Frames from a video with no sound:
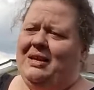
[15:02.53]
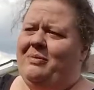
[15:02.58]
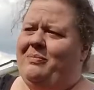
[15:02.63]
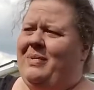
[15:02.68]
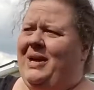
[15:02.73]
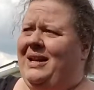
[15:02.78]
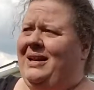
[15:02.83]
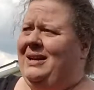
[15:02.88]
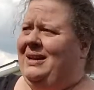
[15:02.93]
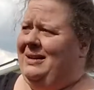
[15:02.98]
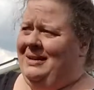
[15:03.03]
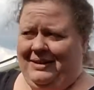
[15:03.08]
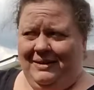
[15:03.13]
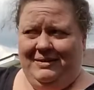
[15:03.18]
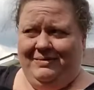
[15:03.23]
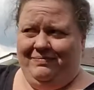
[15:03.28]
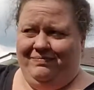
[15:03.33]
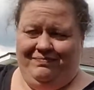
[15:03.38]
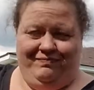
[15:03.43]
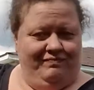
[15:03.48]
them, and
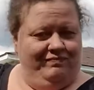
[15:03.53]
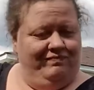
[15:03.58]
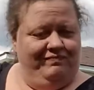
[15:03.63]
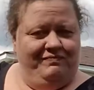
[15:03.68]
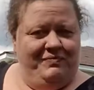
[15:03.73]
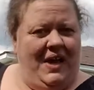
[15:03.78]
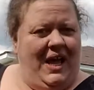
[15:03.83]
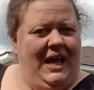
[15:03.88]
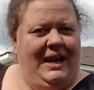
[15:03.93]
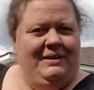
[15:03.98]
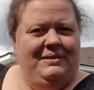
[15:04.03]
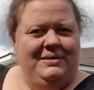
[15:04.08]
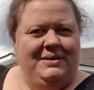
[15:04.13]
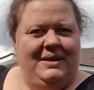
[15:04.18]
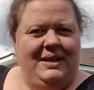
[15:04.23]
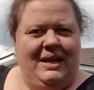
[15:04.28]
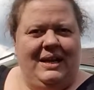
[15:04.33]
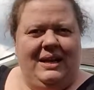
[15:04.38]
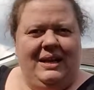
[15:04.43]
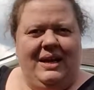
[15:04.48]
fine.
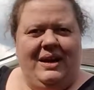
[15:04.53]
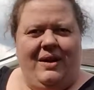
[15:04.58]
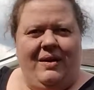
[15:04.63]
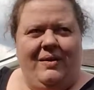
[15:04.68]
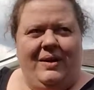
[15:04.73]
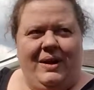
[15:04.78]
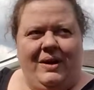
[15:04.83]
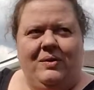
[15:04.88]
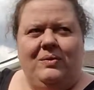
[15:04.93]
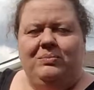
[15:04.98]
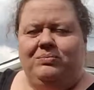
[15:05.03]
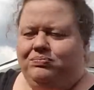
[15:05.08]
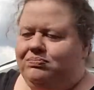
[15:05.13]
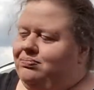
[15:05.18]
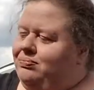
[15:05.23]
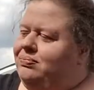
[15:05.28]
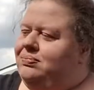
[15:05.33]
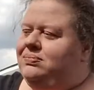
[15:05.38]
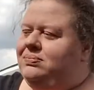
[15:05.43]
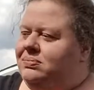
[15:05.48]
It'll
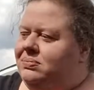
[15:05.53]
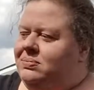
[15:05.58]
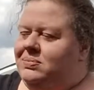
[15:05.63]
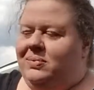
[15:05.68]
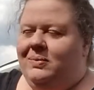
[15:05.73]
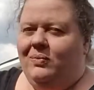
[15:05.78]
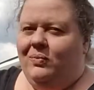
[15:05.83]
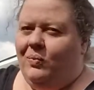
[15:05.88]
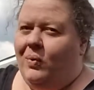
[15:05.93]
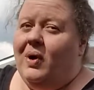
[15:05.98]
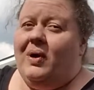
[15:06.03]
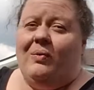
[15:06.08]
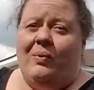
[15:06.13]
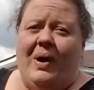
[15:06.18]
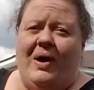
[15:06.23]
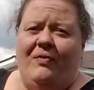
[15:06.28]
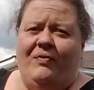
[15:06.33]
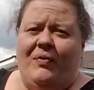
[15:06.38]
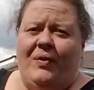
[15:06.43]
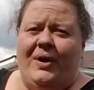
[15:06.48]
work
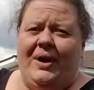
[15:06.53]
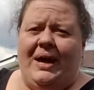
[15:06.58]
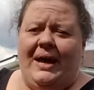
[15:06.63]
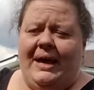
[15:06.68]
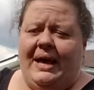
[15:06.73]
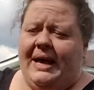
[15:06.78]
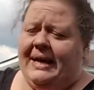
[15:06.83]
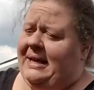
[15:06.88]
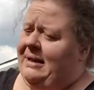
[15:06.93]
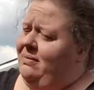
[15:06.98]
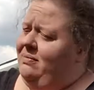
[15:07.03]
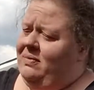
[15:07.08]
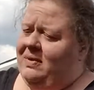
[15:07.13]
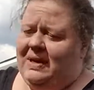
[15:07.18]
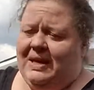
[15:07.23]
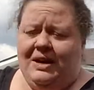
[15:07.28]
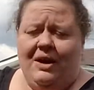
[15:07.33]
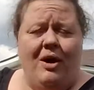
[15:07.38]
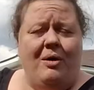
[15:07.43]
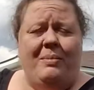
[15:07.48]
well for you. I
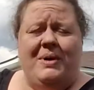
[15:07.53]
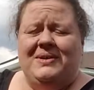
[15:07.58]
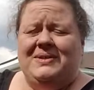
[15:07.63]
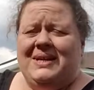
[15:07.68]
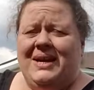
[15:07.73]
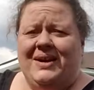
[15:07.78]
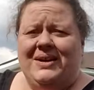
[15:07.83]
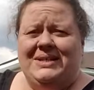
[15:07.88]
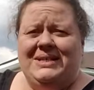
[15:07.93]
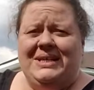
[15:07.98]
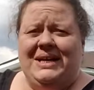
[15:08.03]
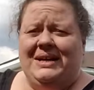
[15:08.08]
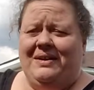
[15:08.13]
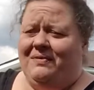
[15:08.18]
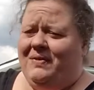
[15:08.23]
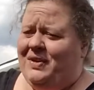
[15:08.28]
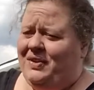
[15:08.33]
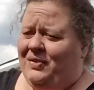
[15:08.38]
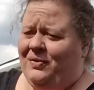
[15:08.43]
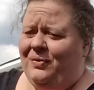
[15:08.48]
can almost guarantee it.
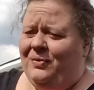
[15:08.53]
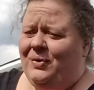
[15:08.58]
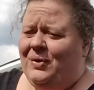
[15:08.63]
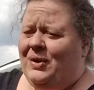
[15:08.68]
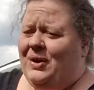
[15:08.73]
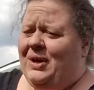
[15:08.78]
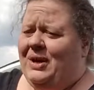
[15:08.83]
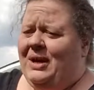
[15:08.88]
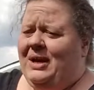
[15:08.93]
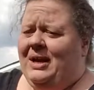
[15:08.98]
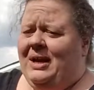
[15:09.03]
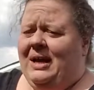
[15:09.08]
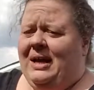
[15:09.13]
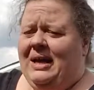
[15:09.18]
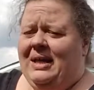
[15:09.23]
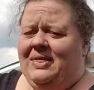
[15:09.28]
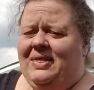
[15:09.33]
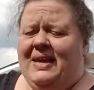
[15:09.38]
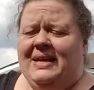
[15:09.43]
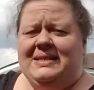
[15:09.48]
If you do
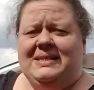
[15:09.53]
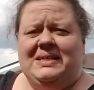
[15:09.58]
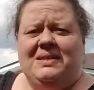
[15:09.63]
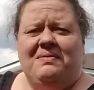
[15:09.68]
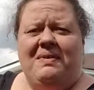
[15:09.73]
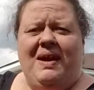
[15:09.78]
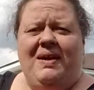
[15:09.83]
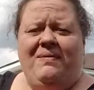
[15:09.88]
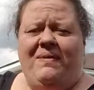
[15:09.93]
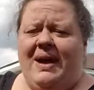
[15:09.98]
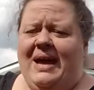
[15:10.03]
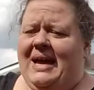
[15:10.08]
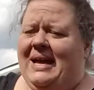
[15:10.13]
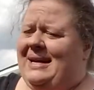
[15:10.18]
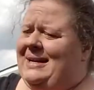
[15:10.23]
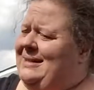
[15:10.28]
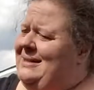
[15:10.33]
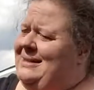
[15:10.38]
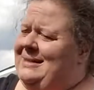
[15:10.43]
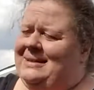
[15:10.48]
things the right
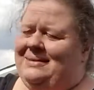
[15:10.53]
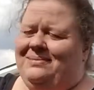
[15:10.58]
way